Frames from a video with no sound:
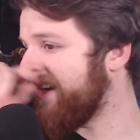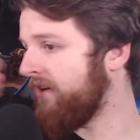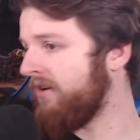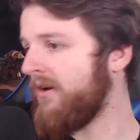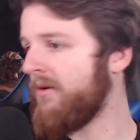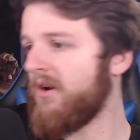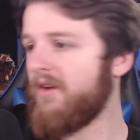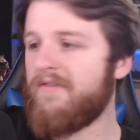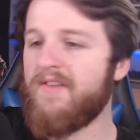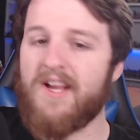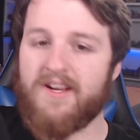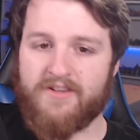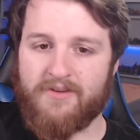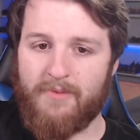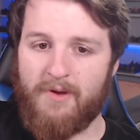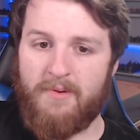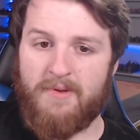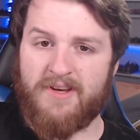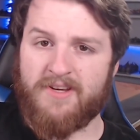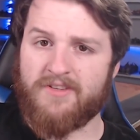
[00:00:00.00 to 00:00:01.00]
I'm going to flash
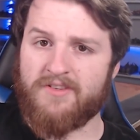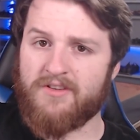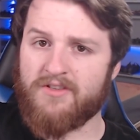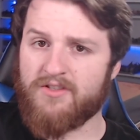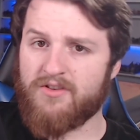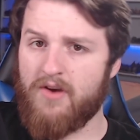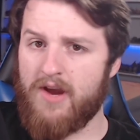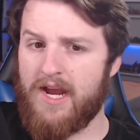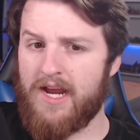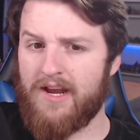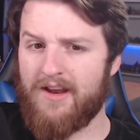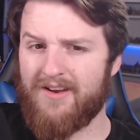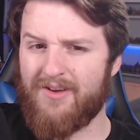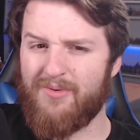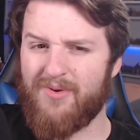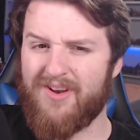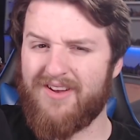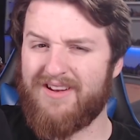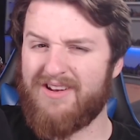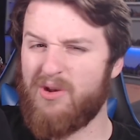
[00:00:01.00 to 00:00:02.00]
some images on screen. I don't
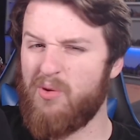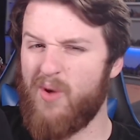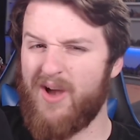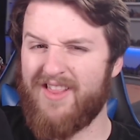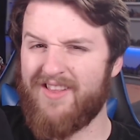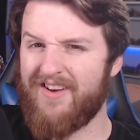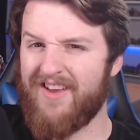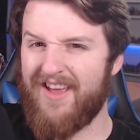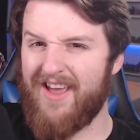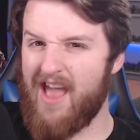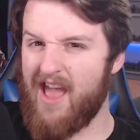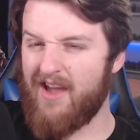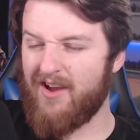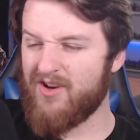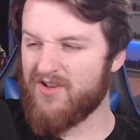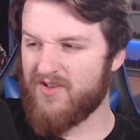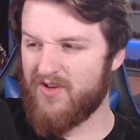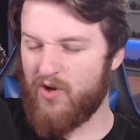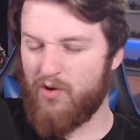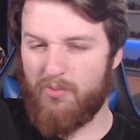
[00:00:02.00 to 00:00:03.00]
want to dwell on it,
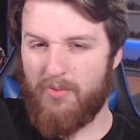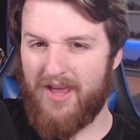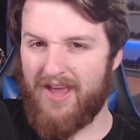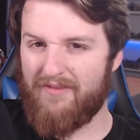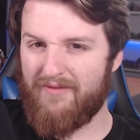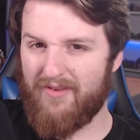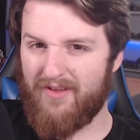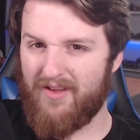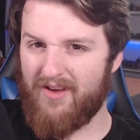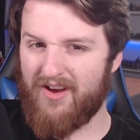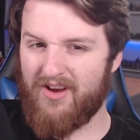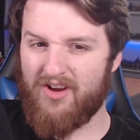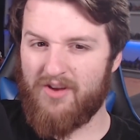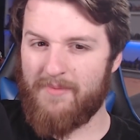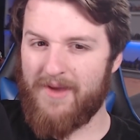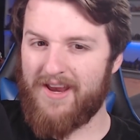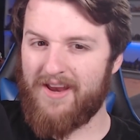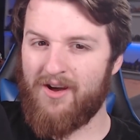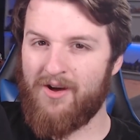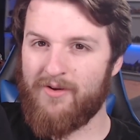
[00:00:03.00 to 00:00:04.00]
because it could be I could have
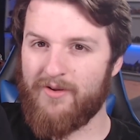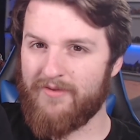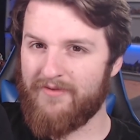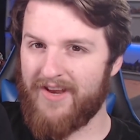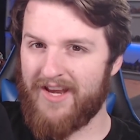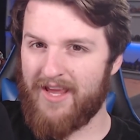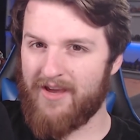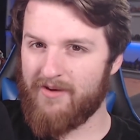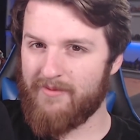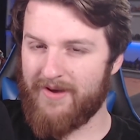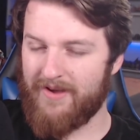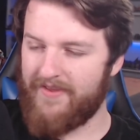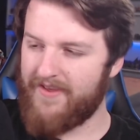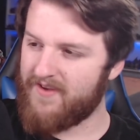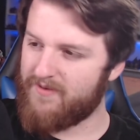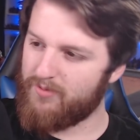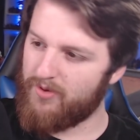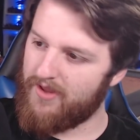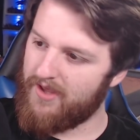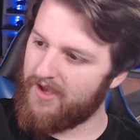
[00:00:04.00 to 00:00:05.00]
made a whole video about
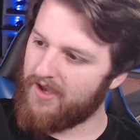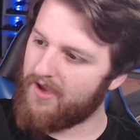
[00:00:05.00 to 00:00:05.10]
this, but there you